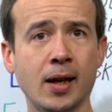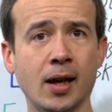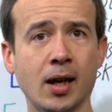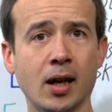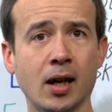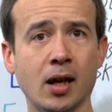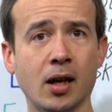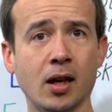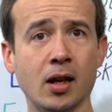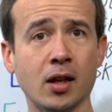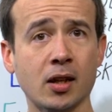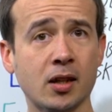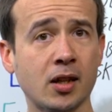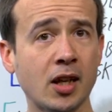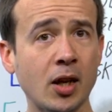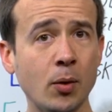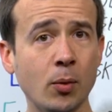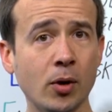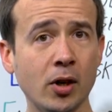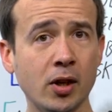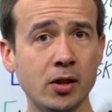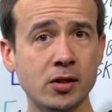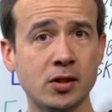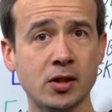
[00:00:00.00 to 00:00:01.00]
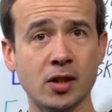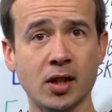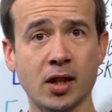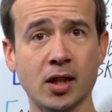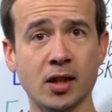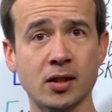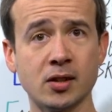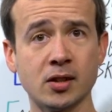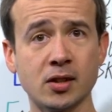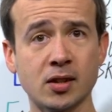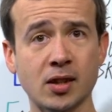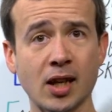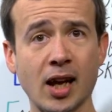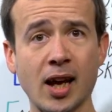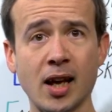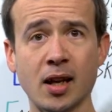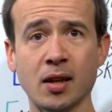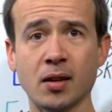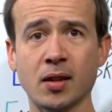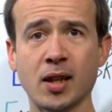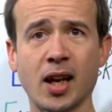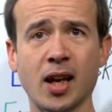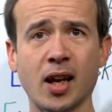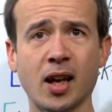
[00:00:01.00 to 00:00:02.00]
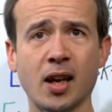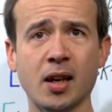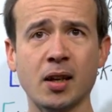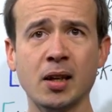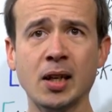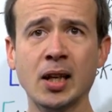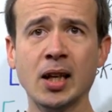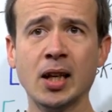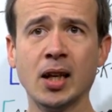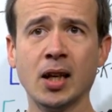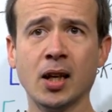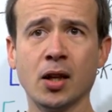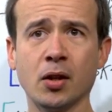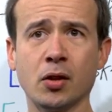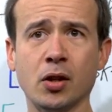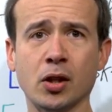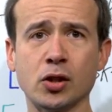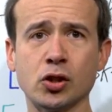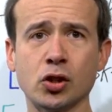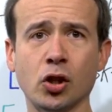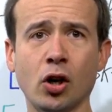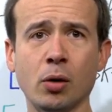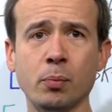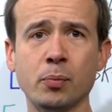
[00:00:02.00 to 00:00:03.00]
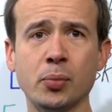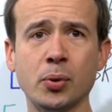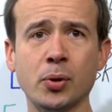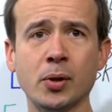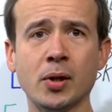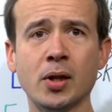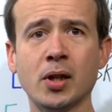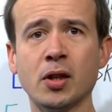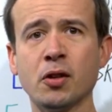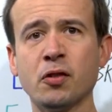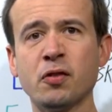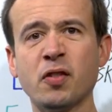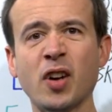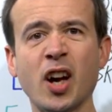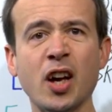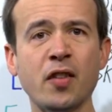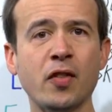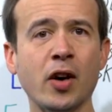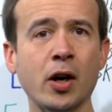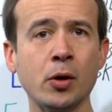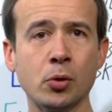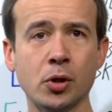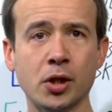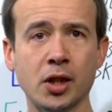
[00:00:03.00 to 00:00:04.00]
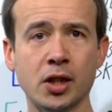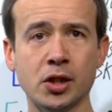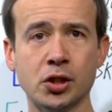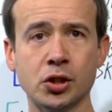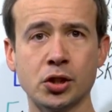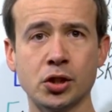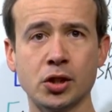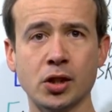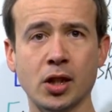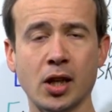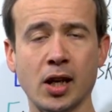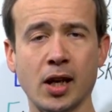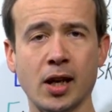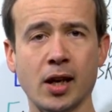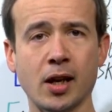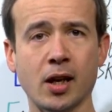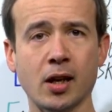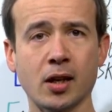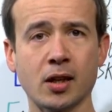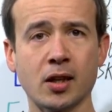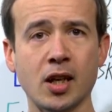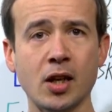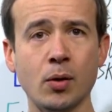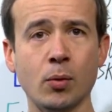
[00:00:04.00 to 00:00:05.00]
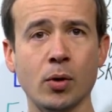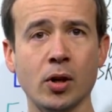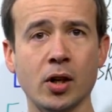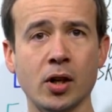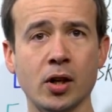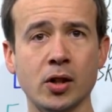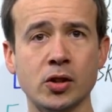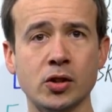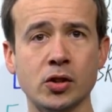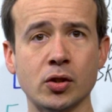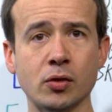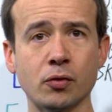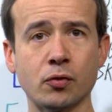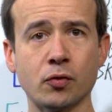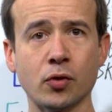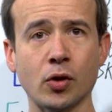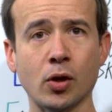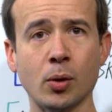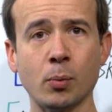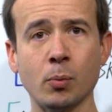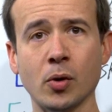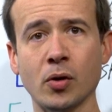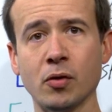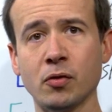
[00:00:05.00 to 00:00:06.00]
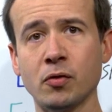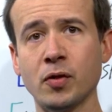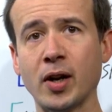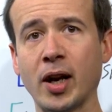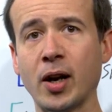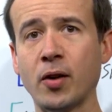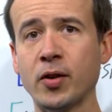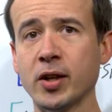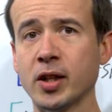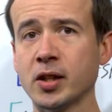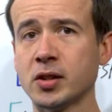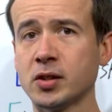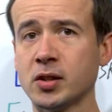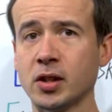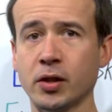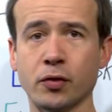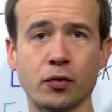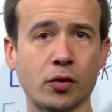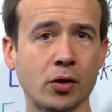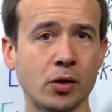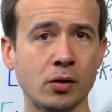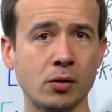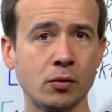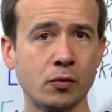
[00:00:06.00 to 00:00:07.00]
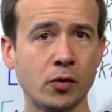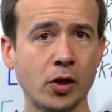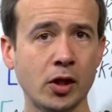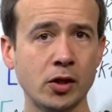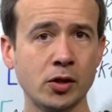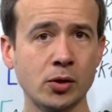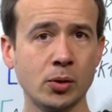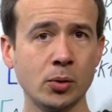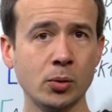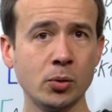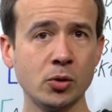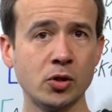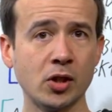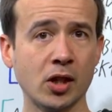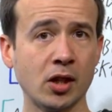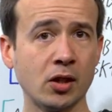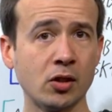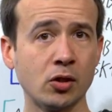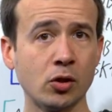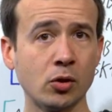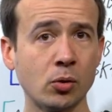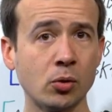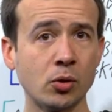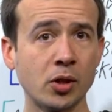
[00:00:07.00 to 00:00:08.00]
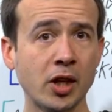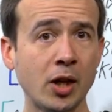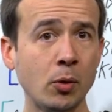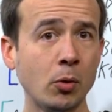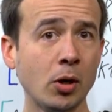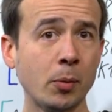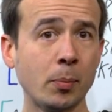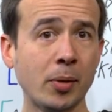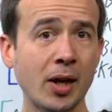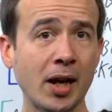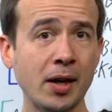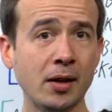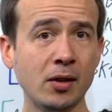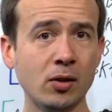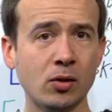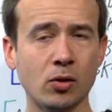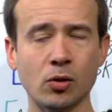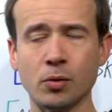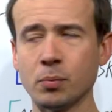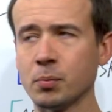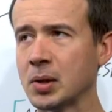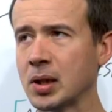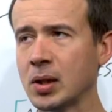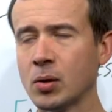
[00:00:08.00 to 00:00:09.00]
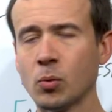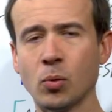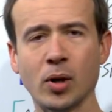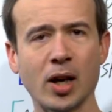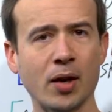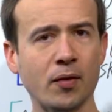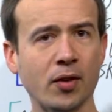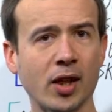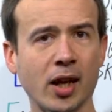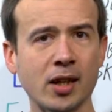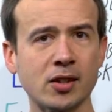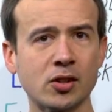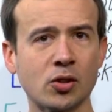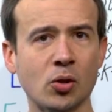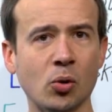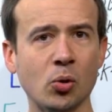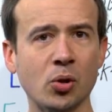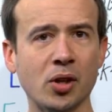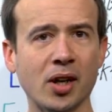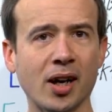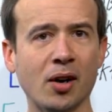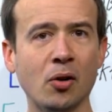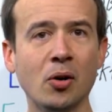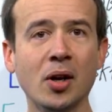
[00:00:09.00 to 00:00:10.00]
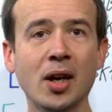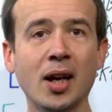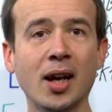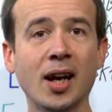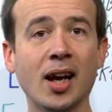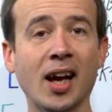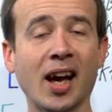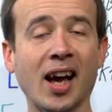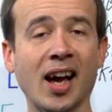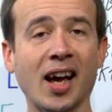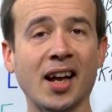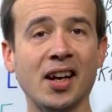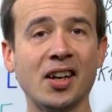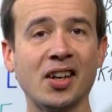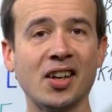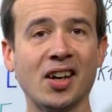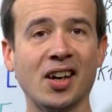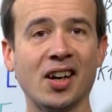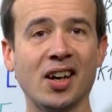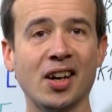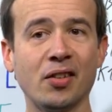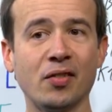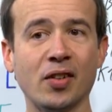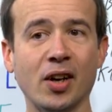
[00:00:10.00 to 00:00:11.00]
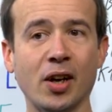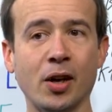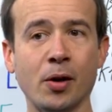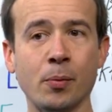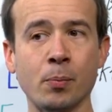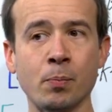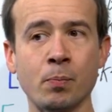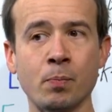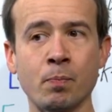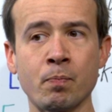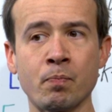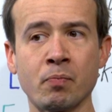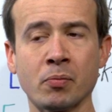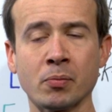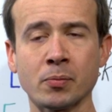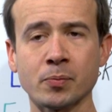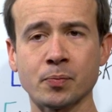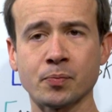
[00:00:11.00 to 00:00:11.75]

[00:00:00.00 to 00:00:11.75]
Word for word: uh, keywords. In STAT, they're the top 500 ish uh, keywords from various different verticals in Google Keyword Planner or whatever that's called now. And I've, um,